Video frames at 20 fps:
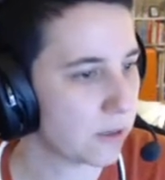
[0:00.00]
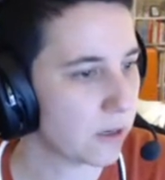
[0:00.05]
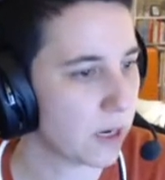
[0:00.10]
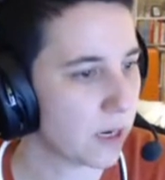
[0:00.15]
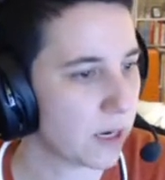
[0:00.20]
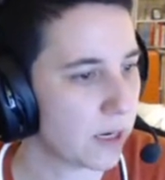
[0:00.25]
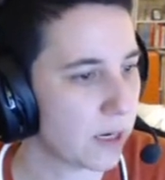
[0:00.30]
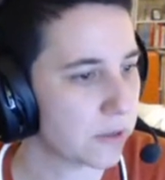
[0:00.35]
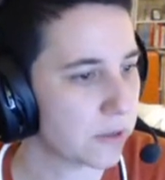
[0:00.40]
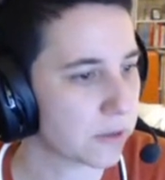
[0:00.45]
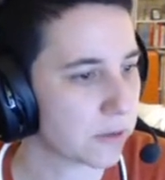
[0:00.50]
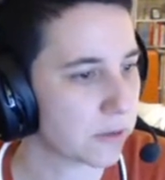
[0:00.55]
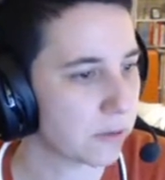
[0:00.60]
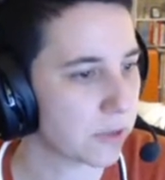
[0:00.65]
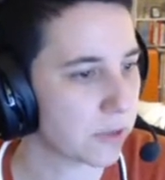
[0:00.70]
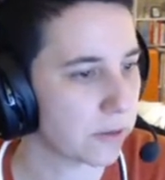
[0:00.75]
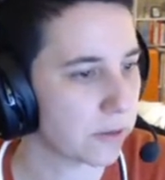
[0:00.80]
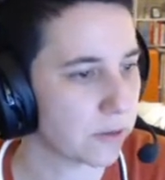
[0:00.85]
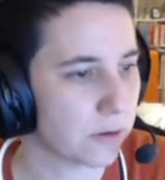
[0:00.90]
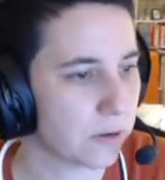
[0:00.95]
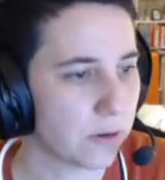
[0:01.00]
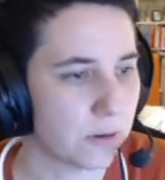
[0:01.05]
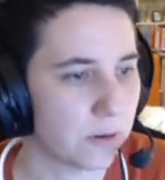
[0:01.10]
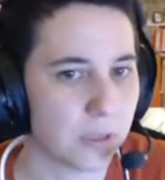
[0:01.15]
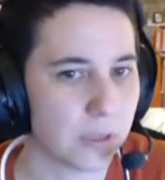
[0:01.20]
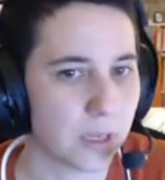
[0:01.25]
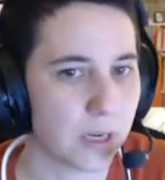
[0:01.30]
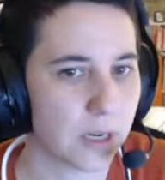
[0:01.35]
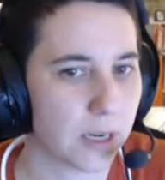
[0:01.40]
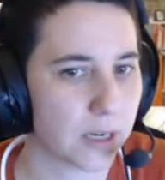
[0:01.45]
I just hold down Alt
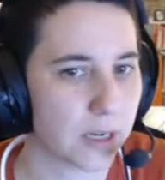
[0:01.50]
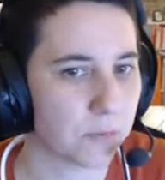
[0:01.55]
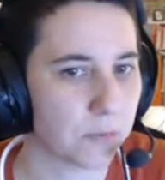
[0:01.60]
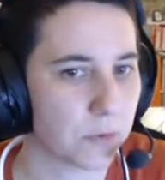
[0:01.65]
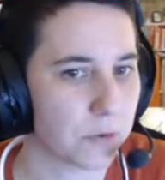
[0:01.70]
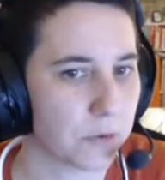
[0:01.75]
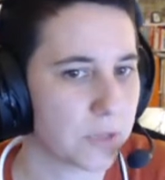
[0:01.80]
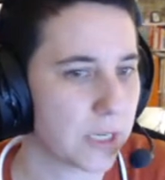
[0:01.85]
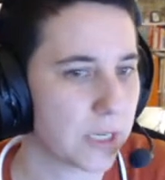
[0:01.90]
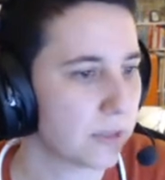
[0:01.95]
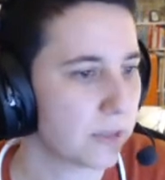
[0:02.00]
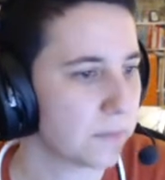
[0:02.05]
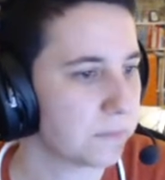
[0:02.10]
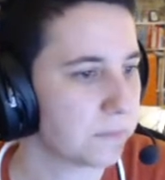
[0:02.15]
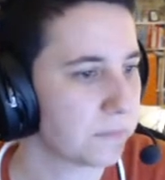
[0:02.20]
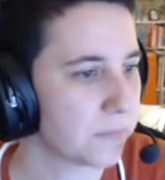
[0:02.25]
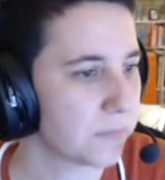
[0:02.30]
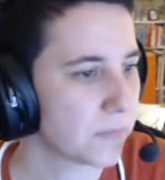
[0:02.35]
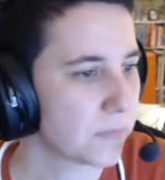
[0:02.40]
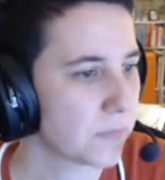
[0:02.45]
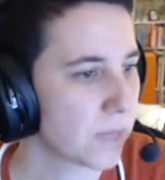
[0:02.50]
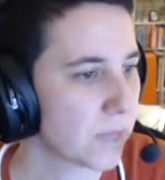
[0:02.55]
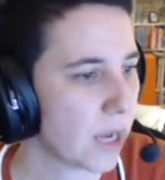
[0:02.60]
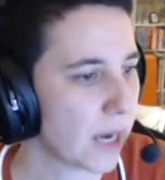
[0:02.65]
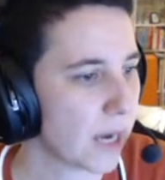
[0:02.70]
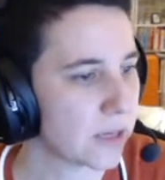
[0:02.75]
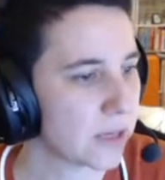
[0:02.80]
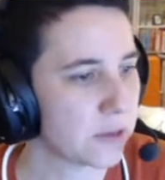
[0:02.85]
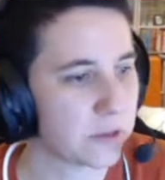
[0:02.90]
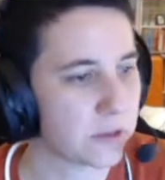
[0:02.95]
and I can rotate it. I
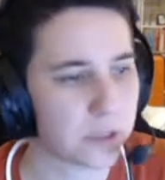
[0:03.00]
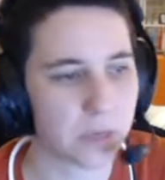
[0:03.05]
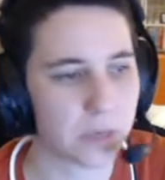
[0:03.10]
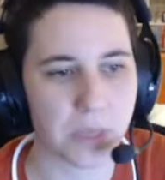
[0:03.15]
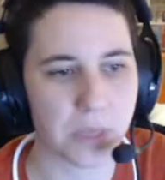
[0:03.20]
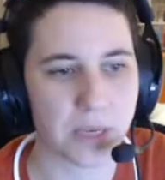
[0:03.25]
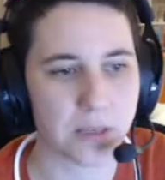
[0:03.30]
can do something